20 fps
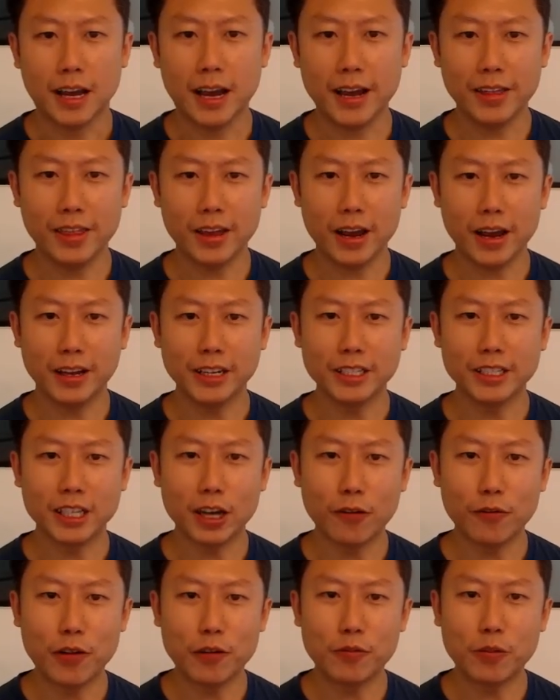Hi there, this is
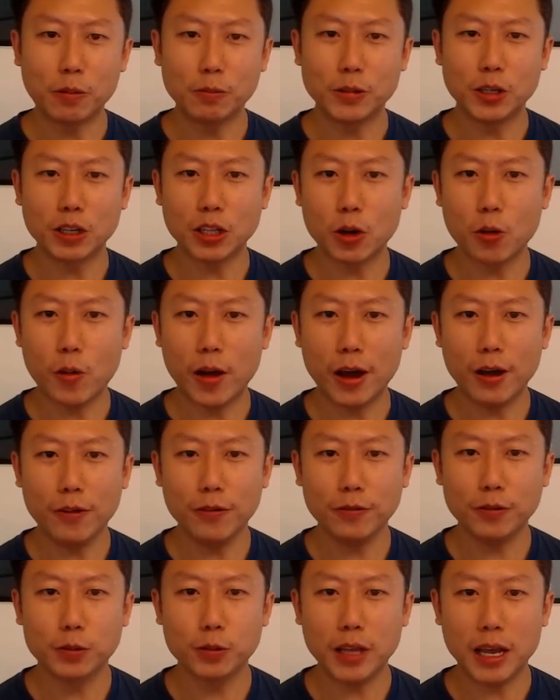Alvin from Dr.
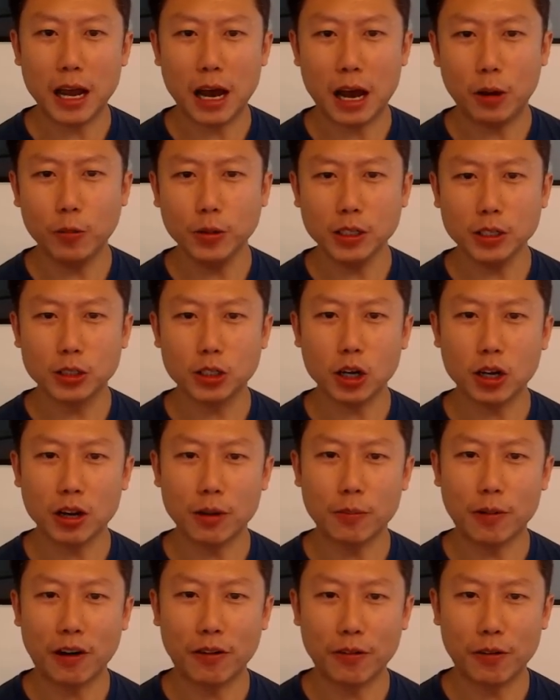Wealth. Today I want to talk
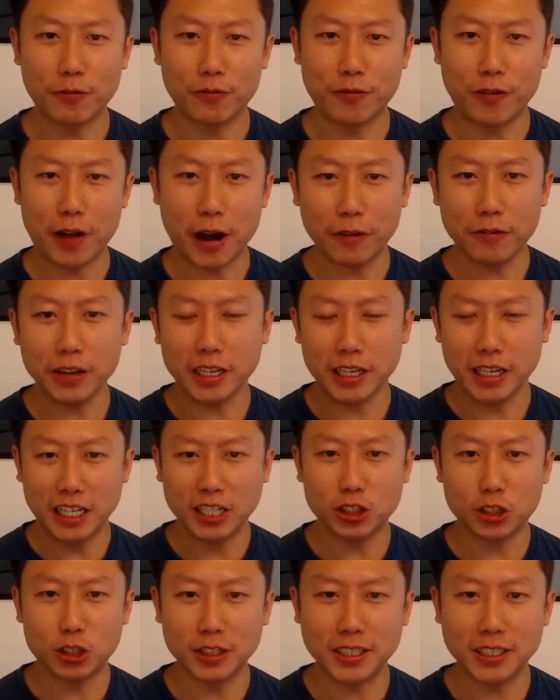about a very
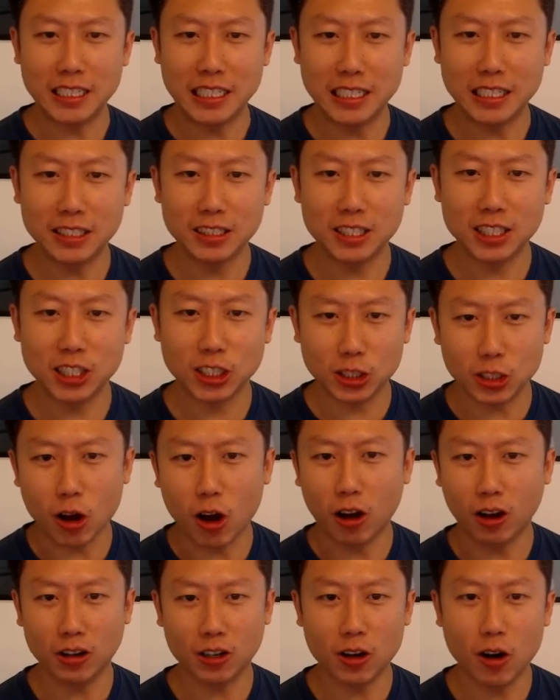interesting
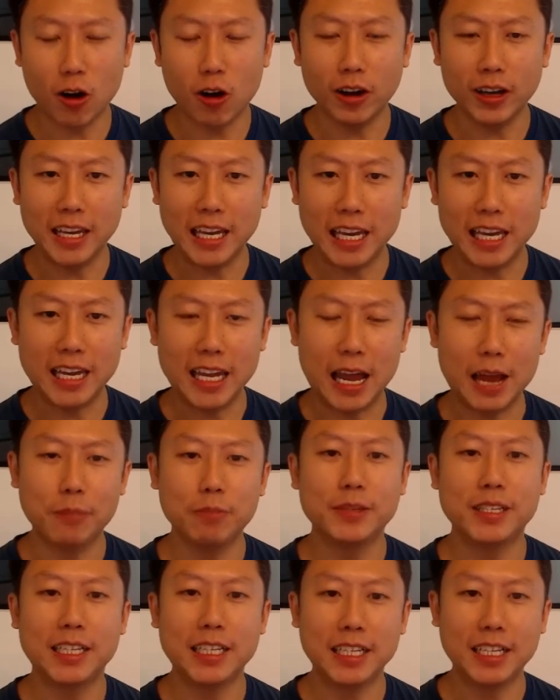stock called
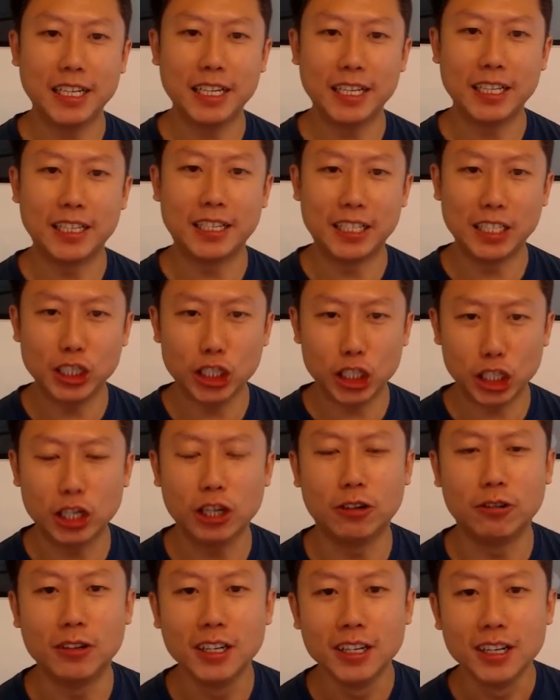AMTD
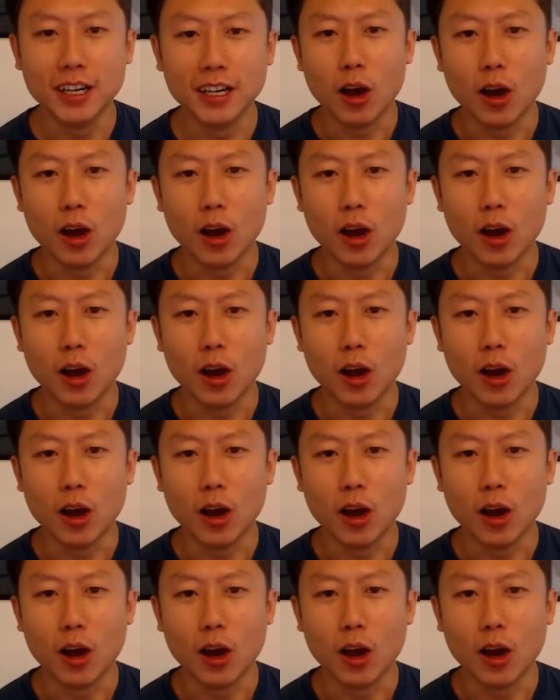Digital.